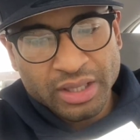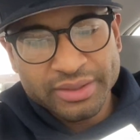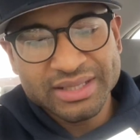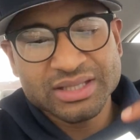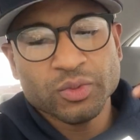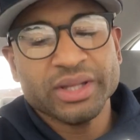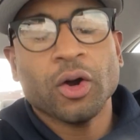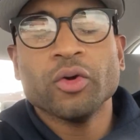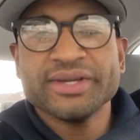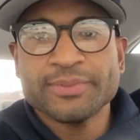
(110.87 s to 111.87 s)
this is when
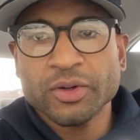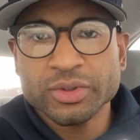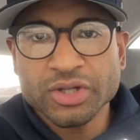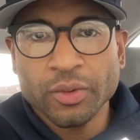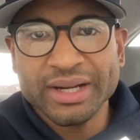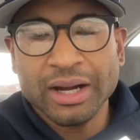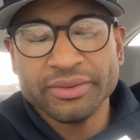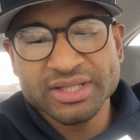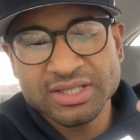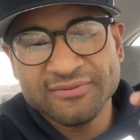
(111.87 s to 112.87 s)
the Holy Spirit was going
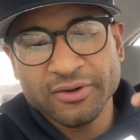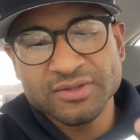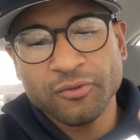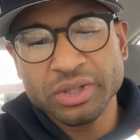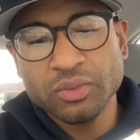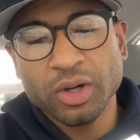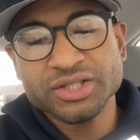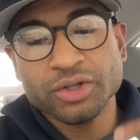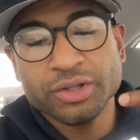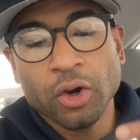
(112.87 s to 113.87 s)
out. This is verse 41.
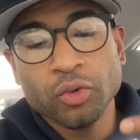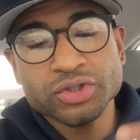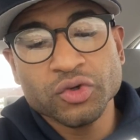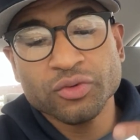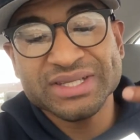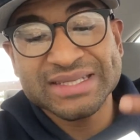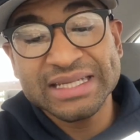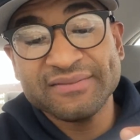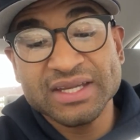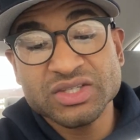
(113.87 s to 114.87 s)
So those who
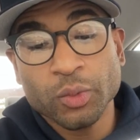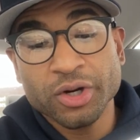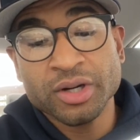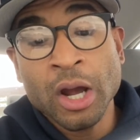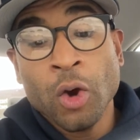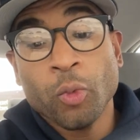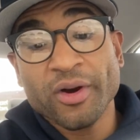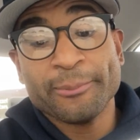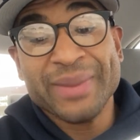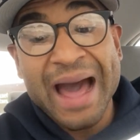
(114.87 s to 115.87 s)
received his word
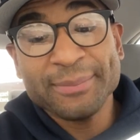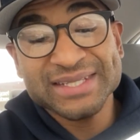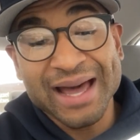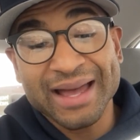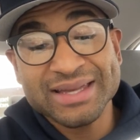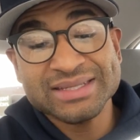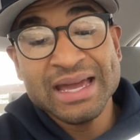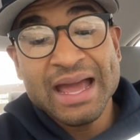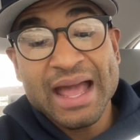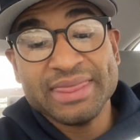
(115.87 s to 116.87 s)
were baptized
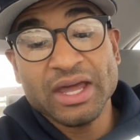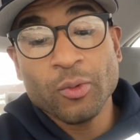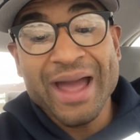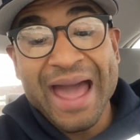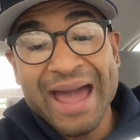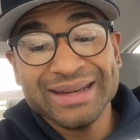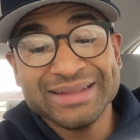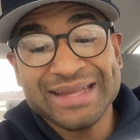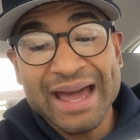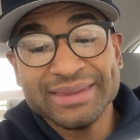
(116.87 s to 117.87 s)
and they were
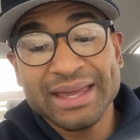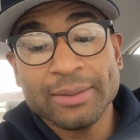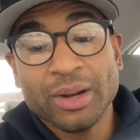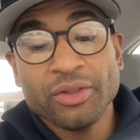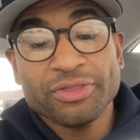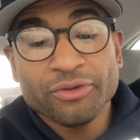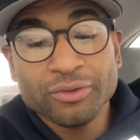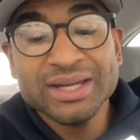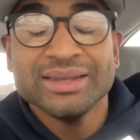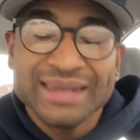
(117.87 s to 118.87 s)
added that day about
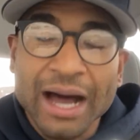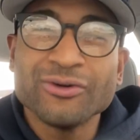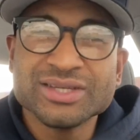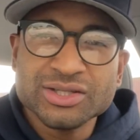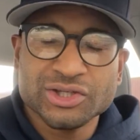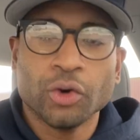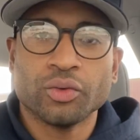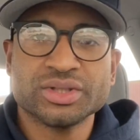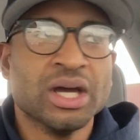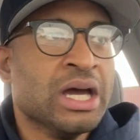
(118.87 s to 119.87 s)
3,000
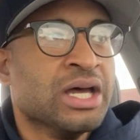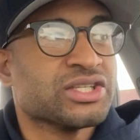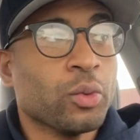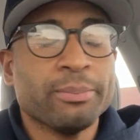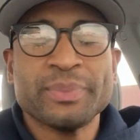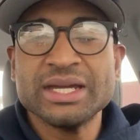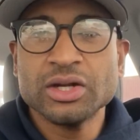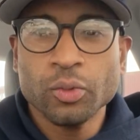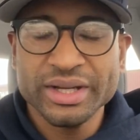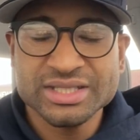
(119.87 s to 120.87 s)
souls. So when
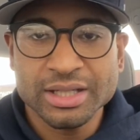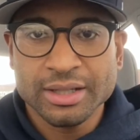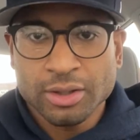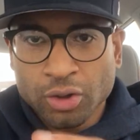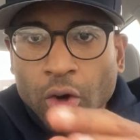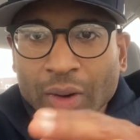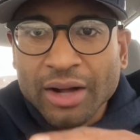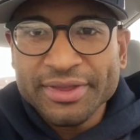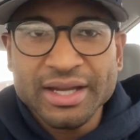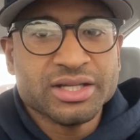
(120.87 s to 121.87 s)
Peter went to go
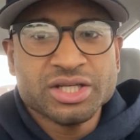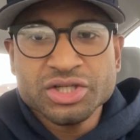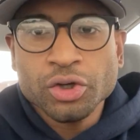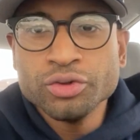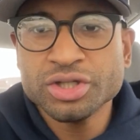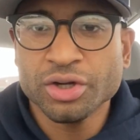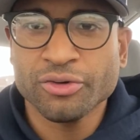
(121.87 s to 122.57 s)
out there, just shows you the